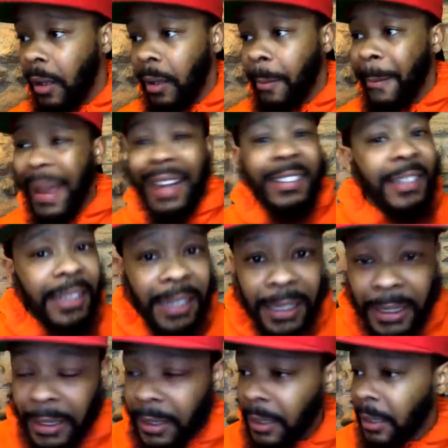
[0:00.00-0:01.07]

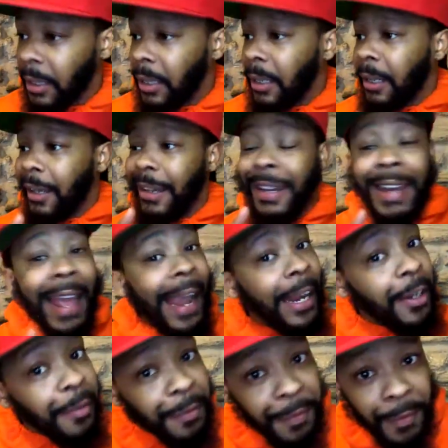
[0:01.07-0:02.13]
Mexican,
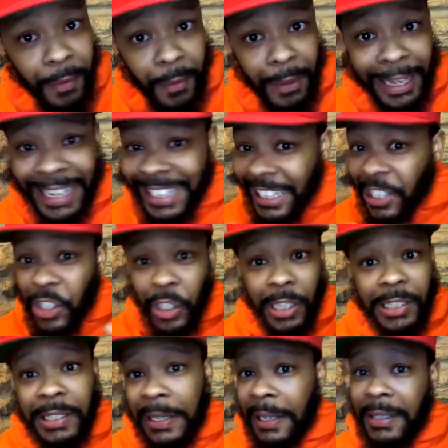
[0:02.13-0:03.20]
Native,
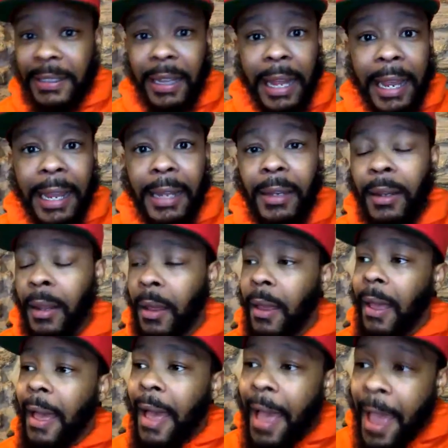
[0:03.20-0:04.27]
indigenous to this land.
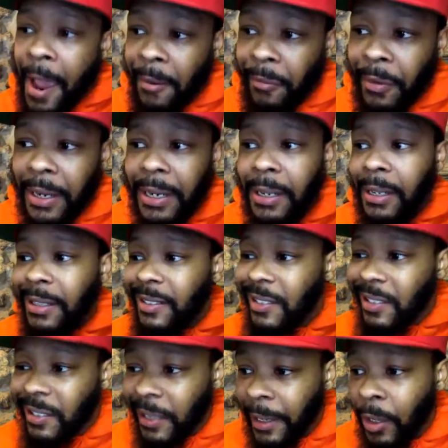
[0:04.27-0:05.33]
Every
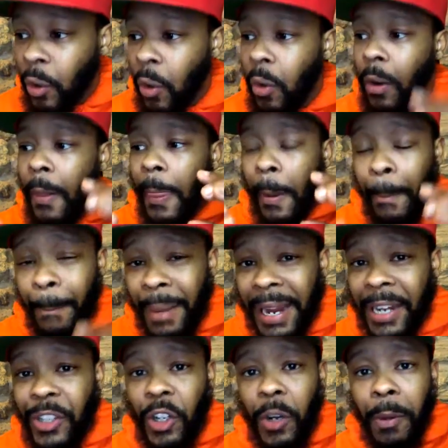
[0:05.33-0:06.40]
single
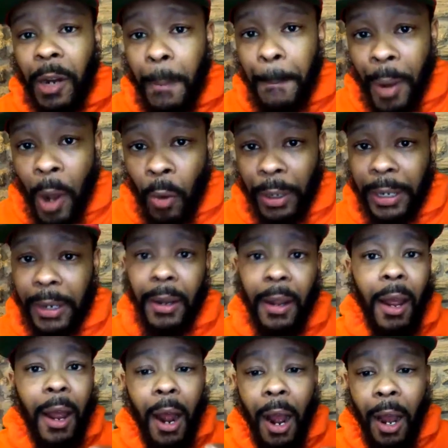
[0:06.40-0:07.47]
major component
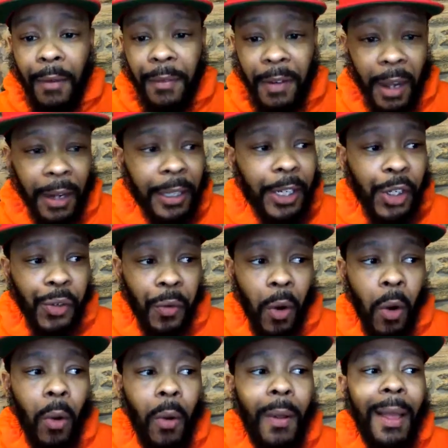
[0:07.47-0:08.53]
of gun
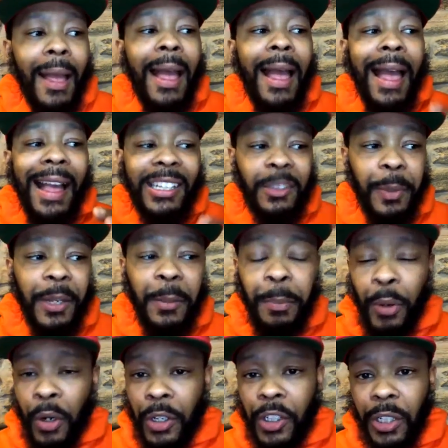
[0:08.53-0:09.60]
control has been
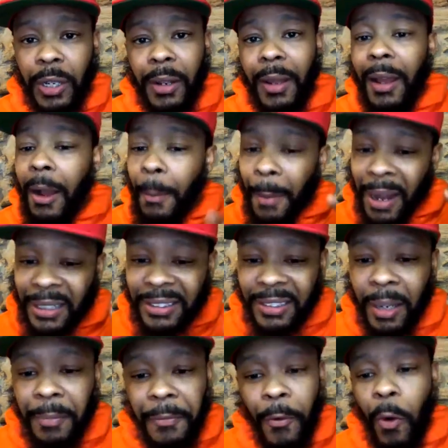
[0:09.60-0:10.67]
pushed by
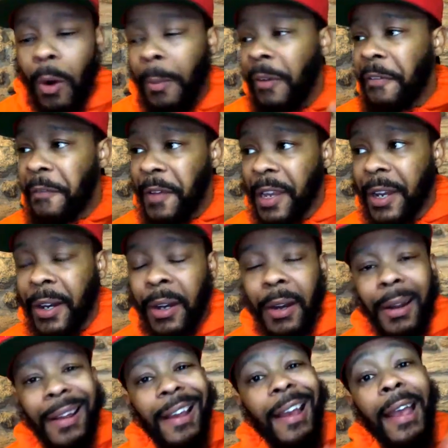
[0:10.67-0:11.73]
some form of fear
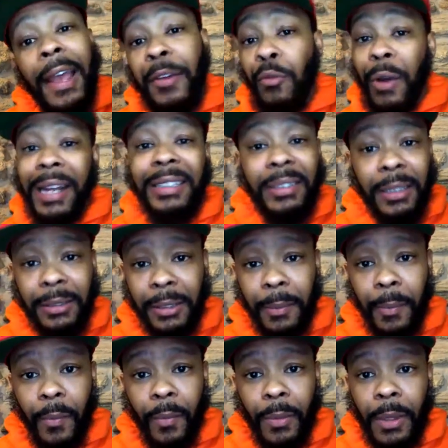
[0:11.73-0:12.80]
and racism.
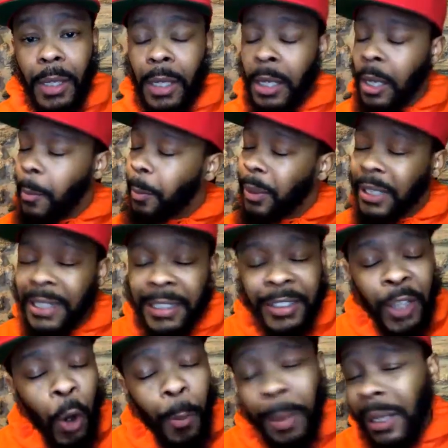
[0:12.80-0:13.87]
Please
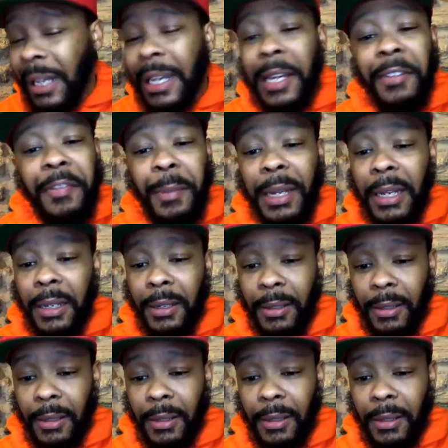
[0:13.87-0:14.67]
don't believe me.